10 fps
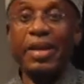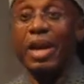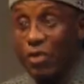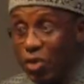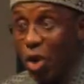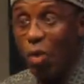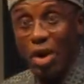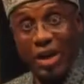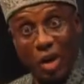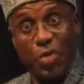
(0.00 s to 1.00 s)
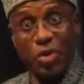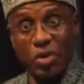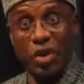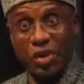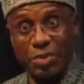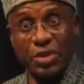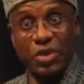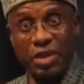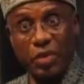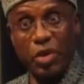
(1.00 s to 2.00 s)
Even your work, and I hope you know you're transporting
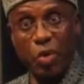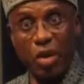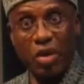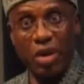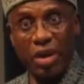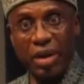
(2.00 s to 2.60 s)
yourself when you work.